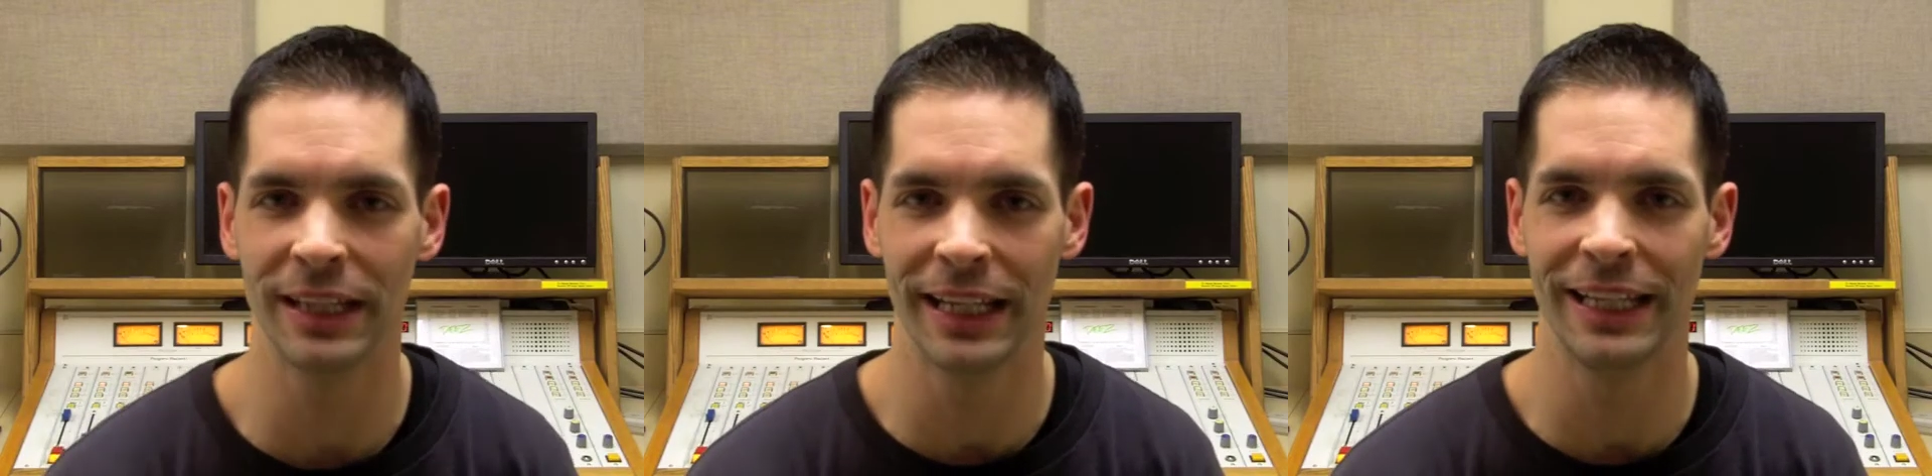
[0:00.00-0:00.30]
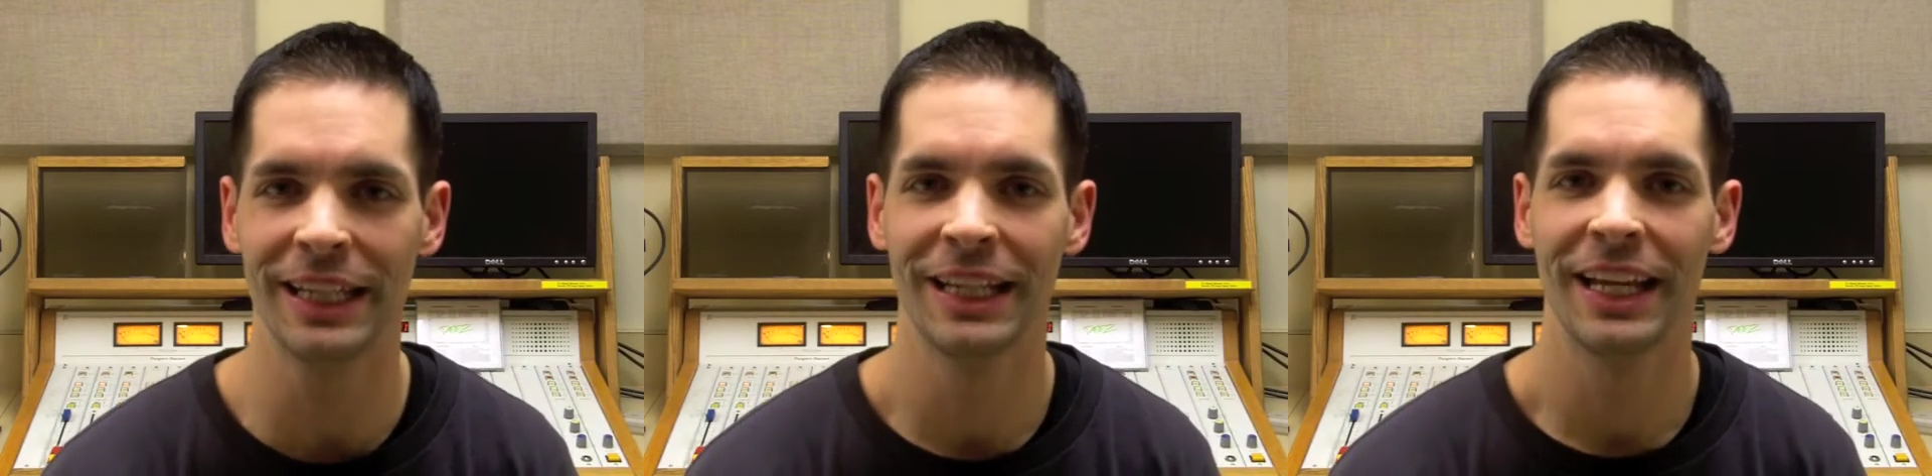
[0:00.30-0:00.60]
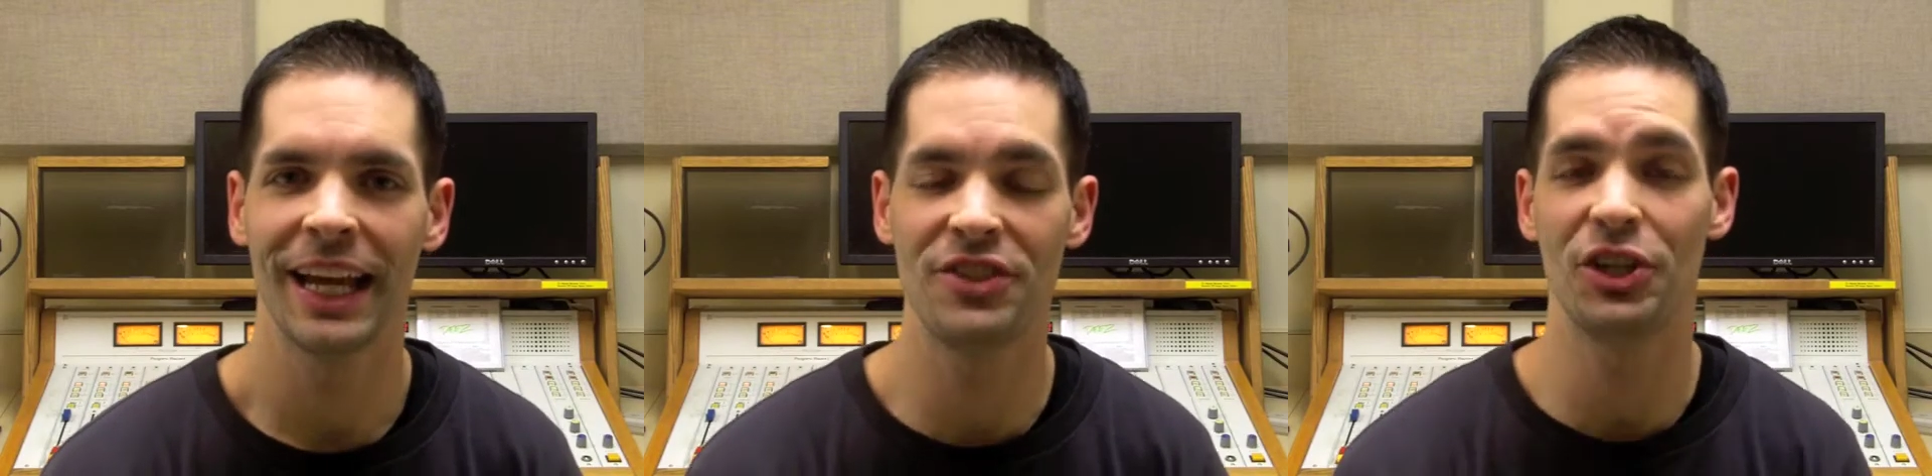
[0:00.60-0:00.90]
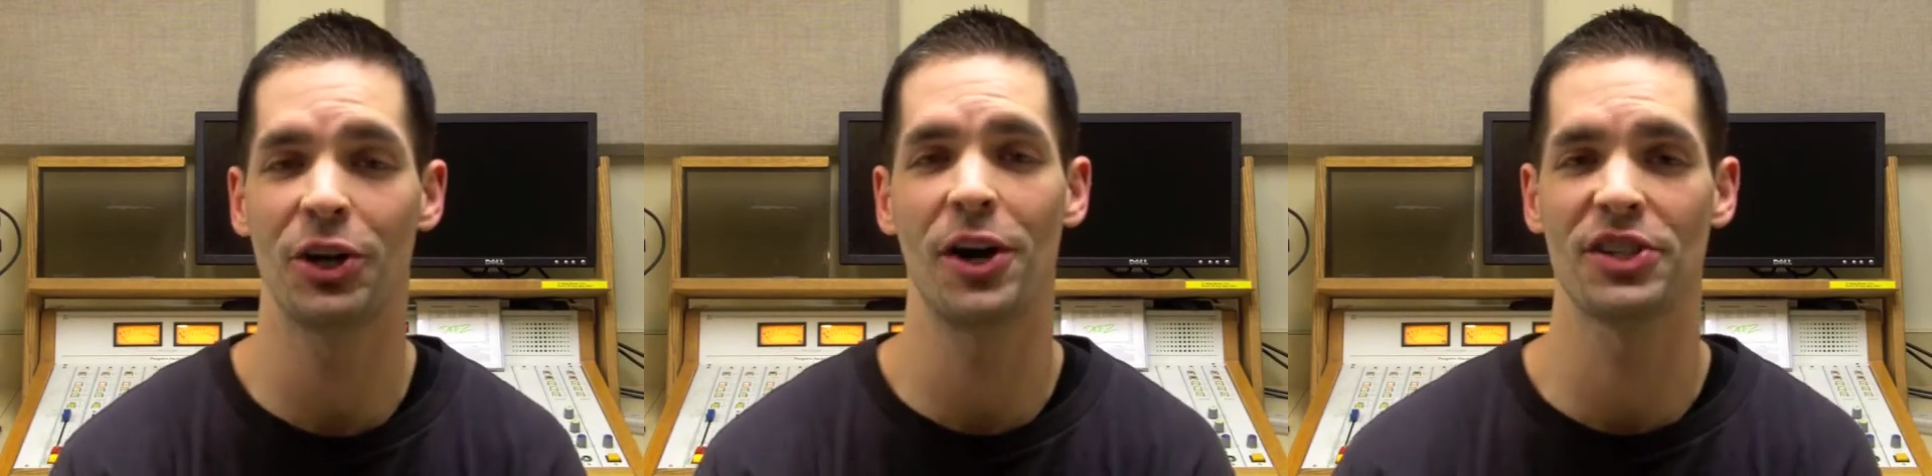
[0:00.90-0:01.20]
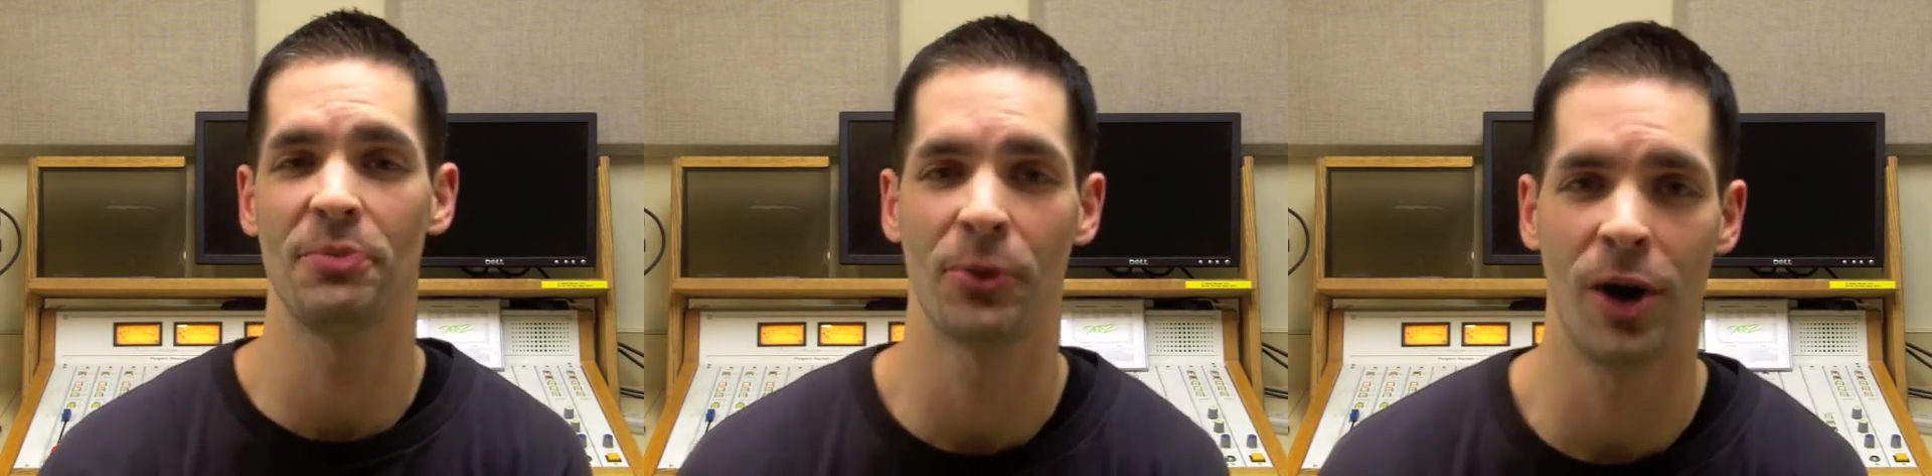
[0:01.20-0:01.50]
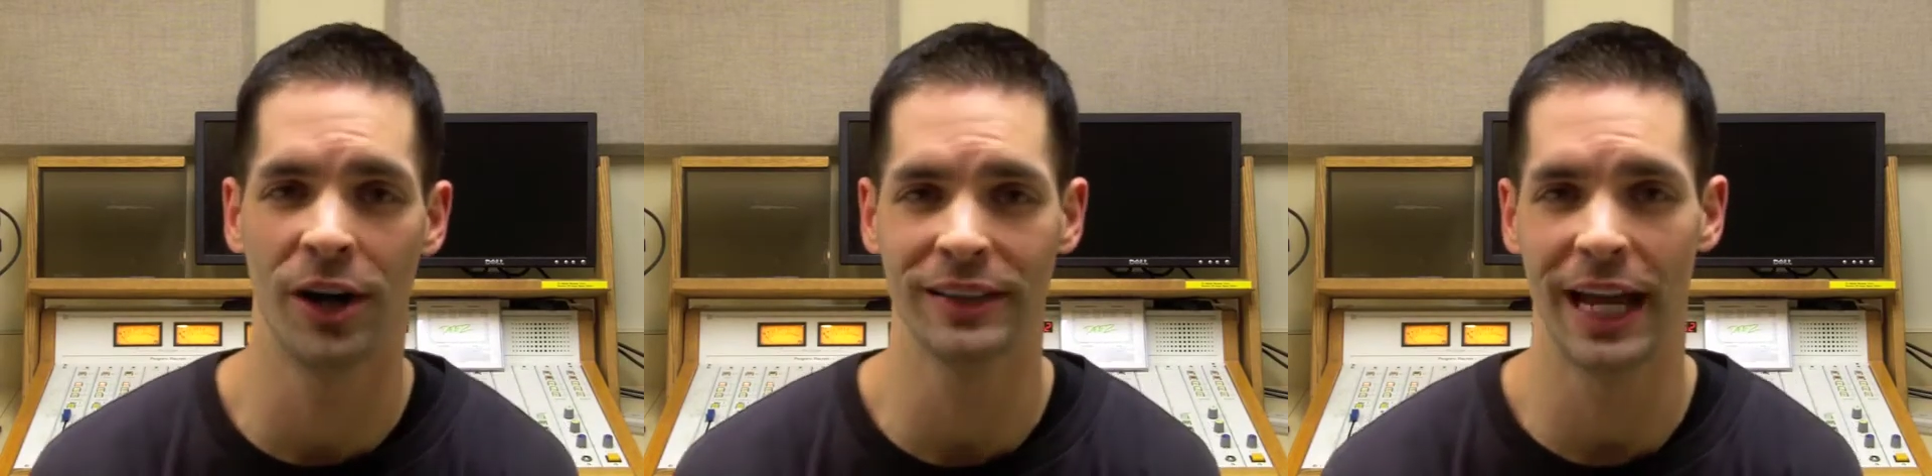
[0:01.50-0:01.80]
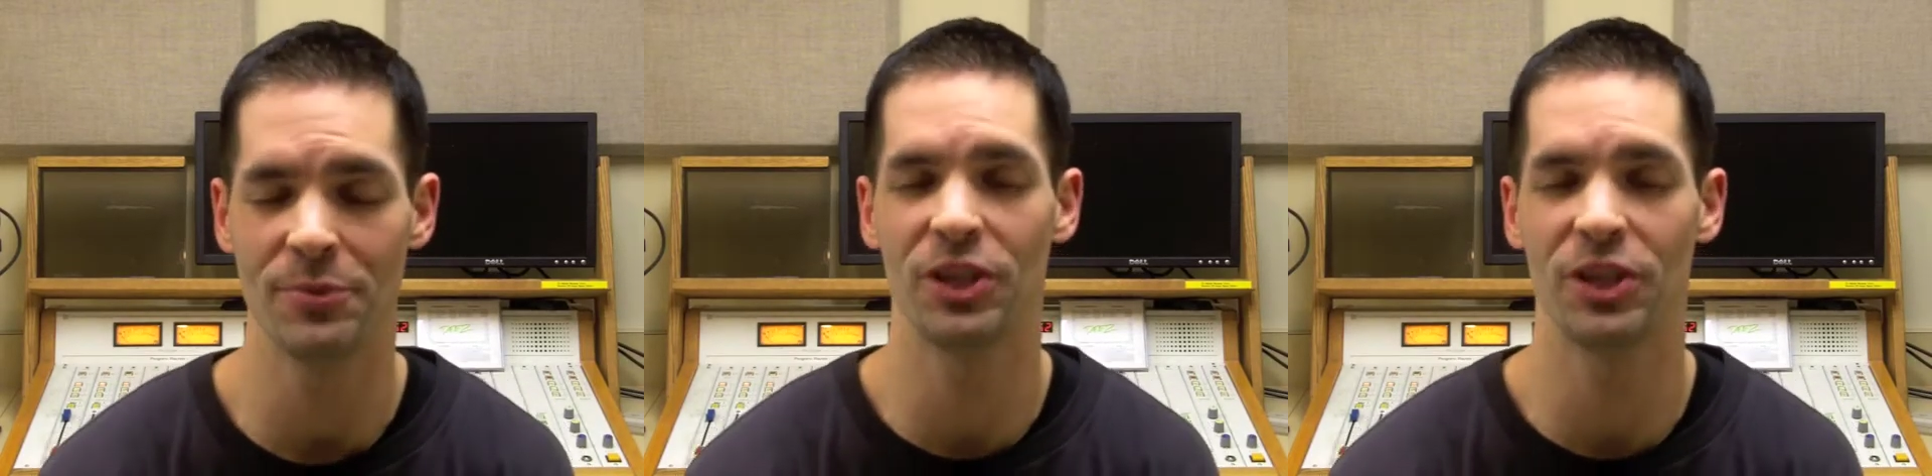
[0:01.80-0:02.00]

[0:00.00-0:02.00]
Lin, and she calls him the wrong name.